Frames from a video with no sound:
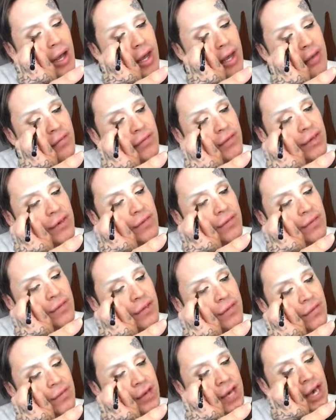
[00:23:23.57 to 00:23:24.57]
If you
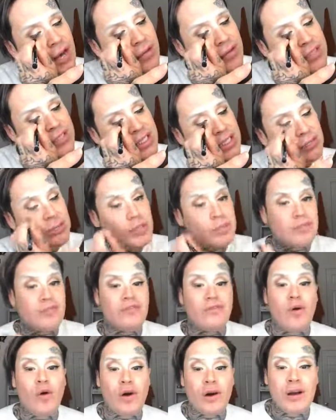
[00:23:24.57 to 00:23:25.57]
haven't seen me
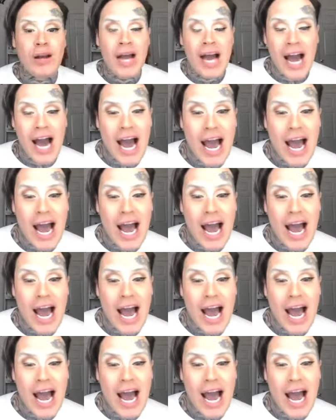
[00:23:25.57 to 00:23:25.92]
before,